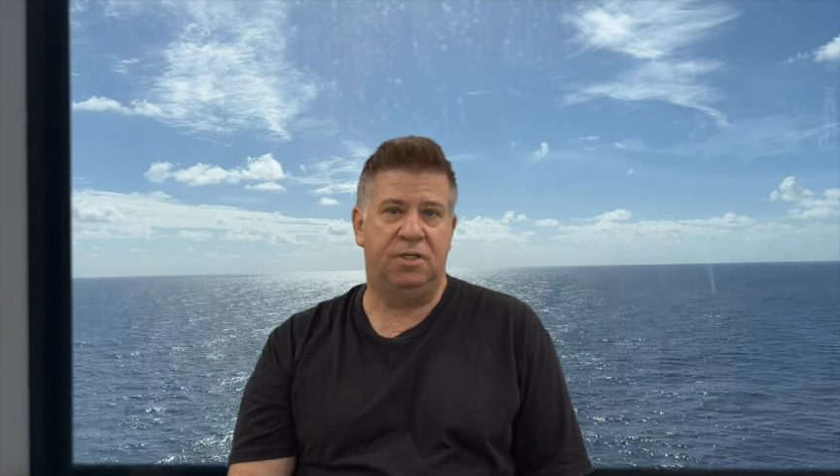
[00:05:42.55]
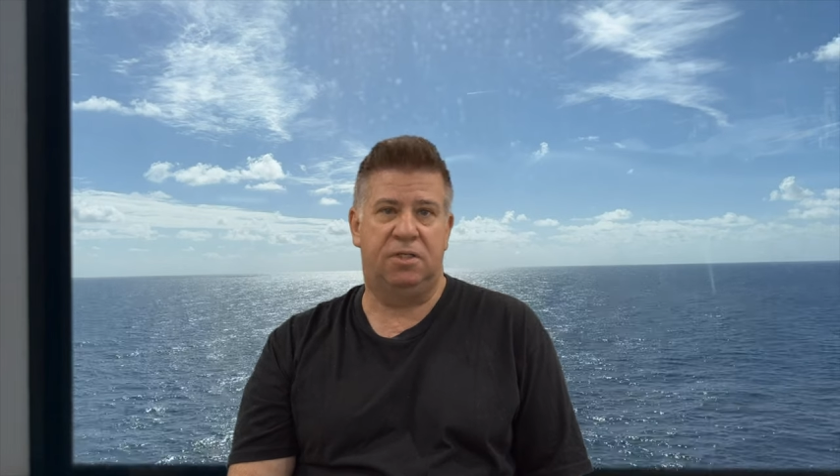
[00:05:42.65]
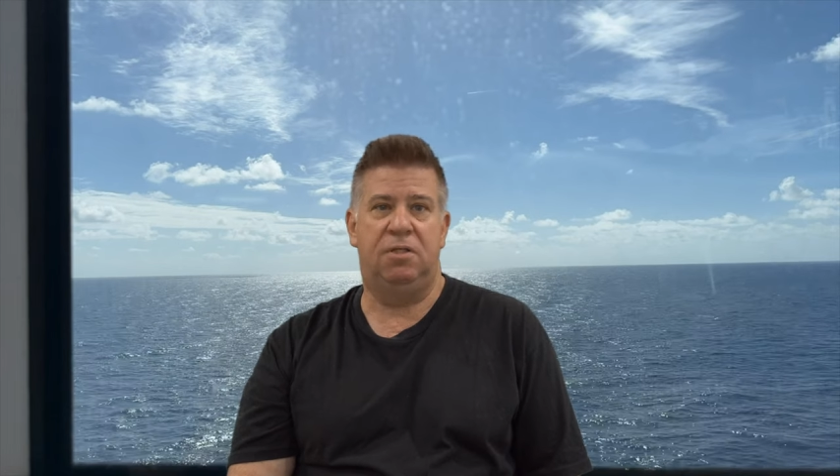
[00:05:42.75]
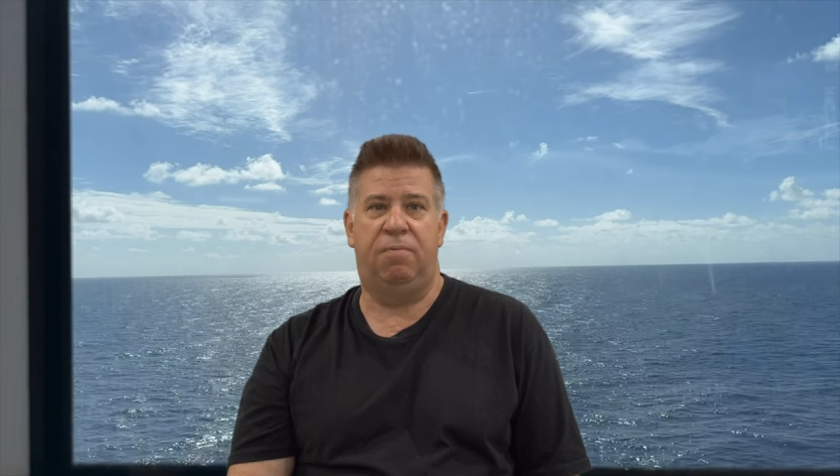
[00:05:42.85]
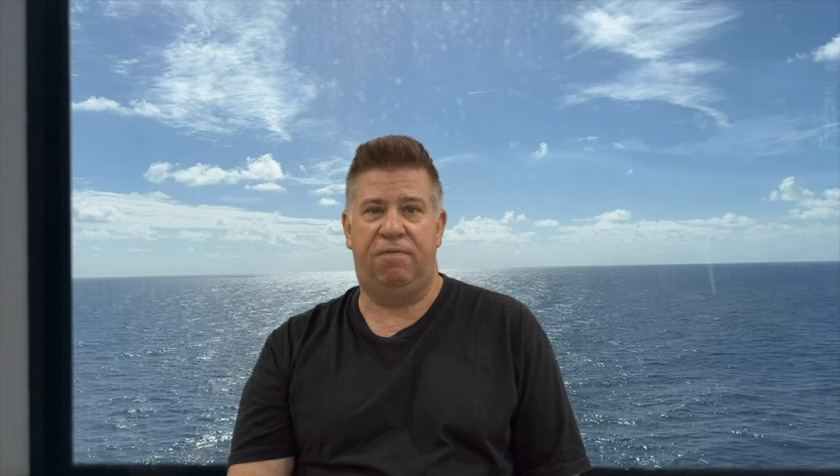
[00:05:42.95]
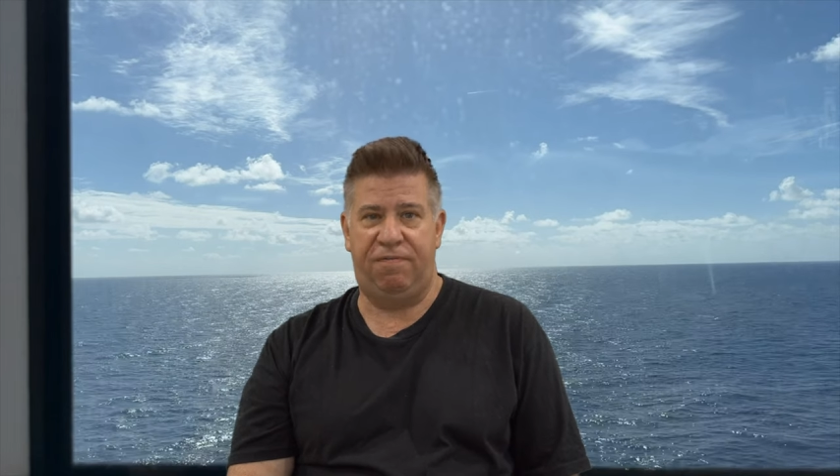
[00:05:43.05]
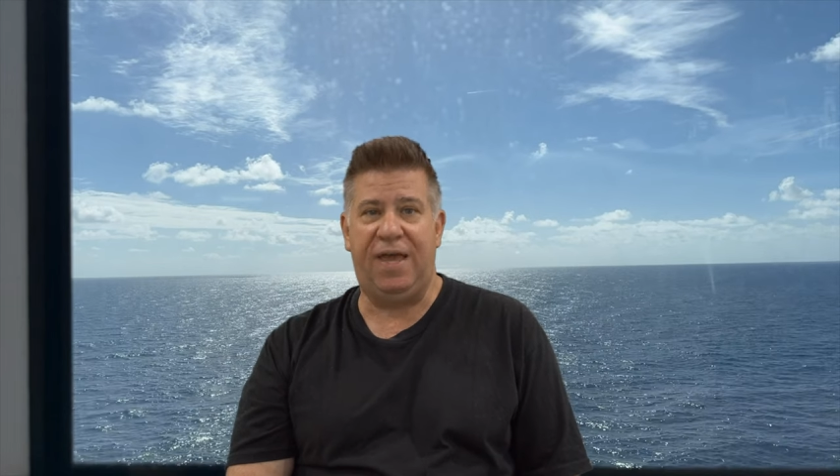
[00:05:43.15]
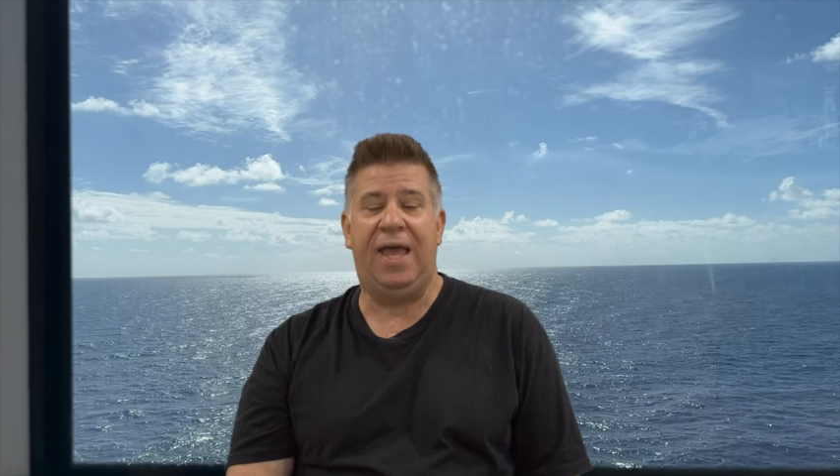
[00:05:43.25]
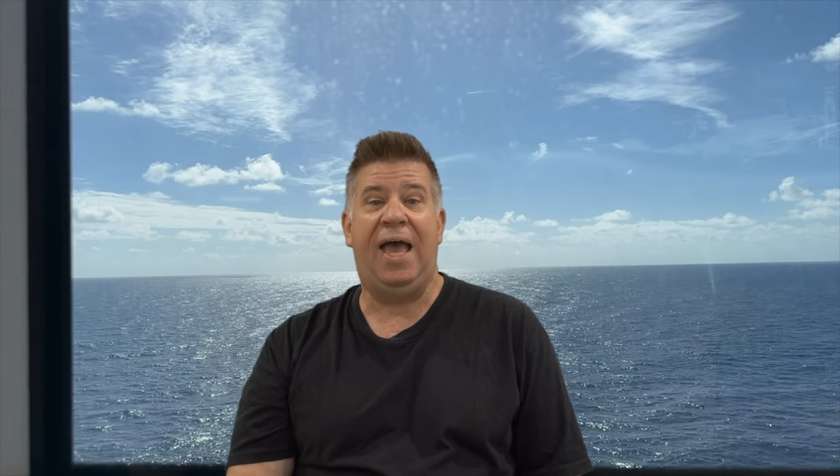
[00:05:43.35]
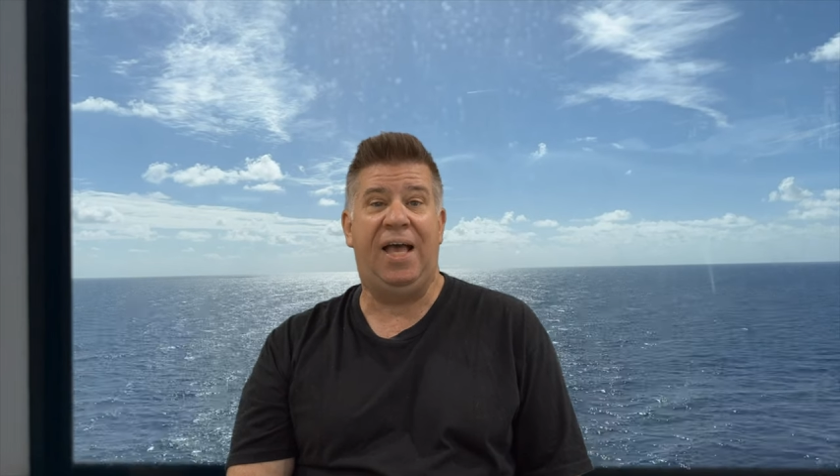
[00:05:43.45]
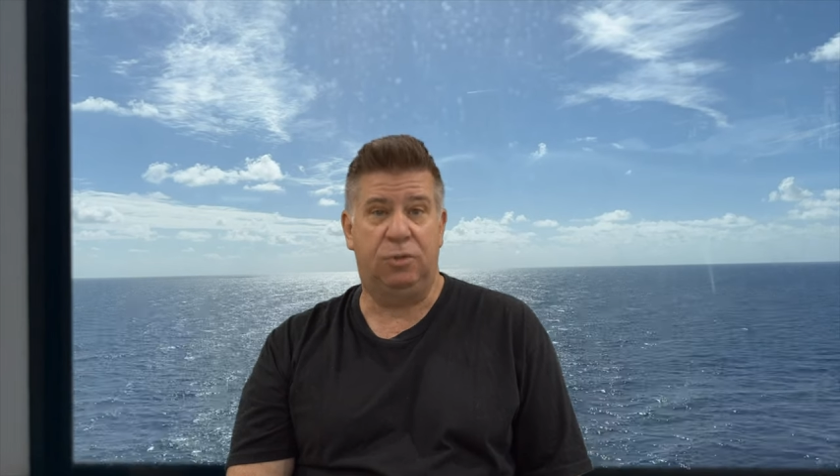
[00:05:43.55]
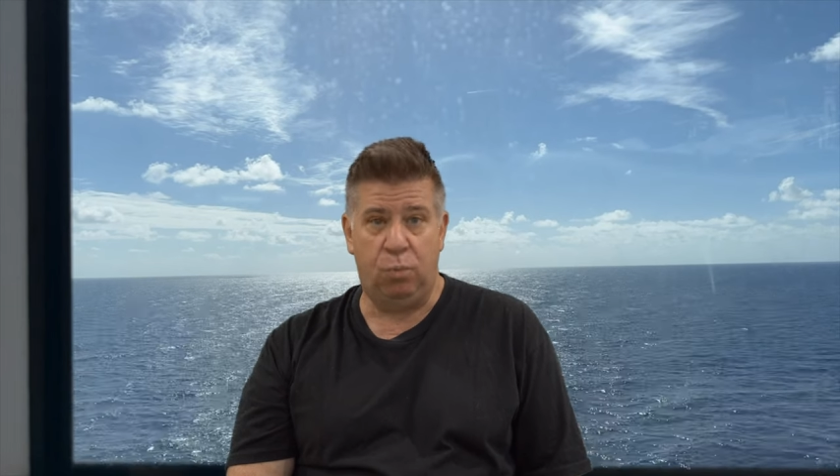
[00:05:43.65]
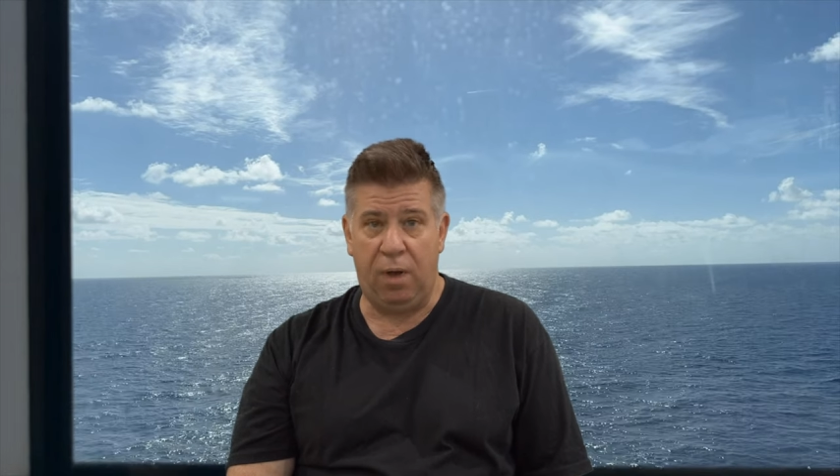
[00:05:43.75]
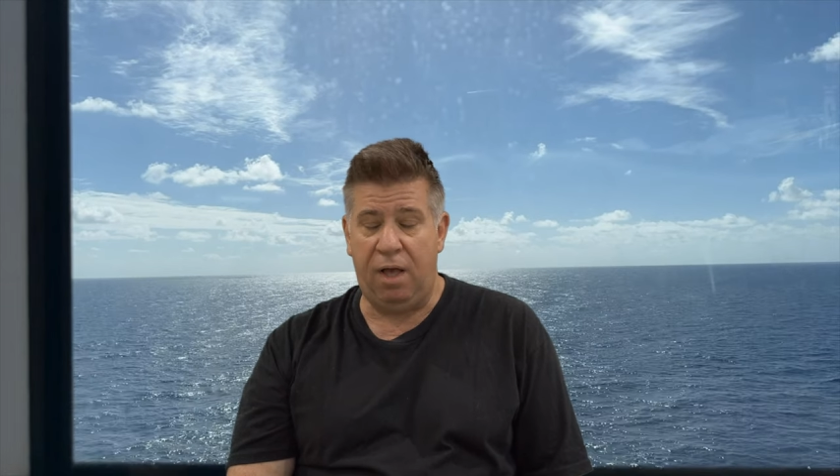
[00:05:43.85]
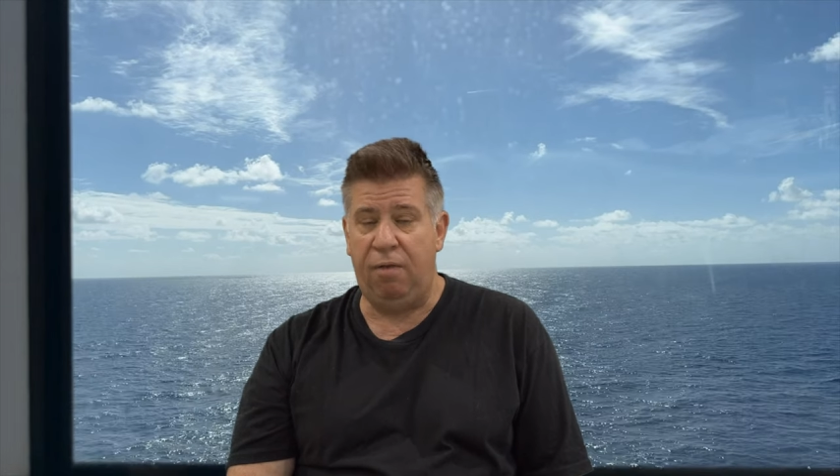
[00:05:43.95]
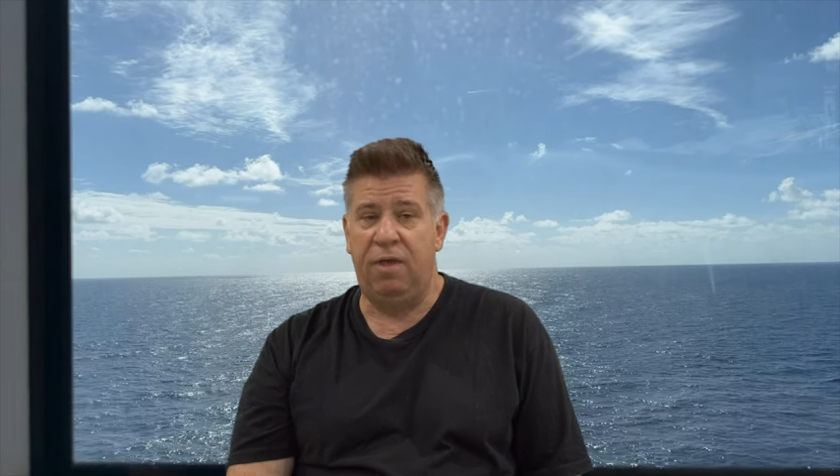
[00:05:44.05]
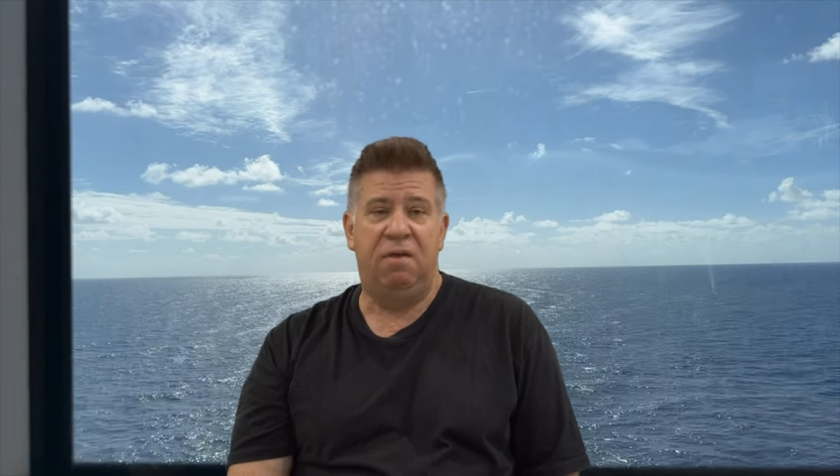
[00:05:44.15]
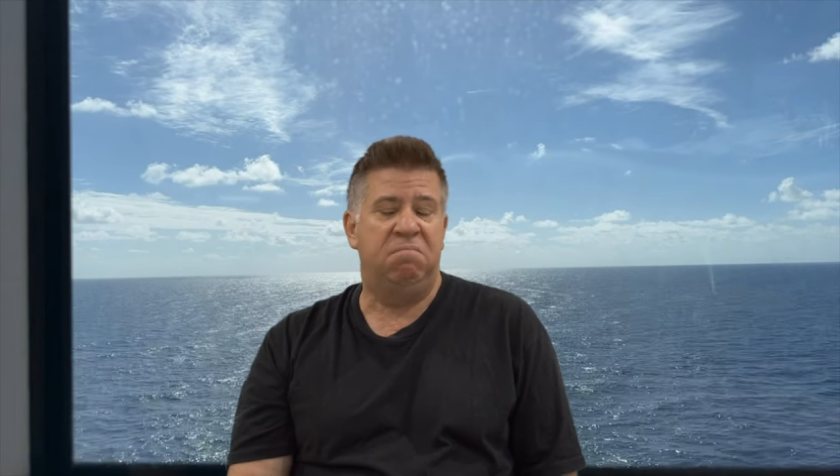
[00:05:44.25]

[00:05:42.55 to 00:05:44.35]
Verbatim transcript: is the buffet as well.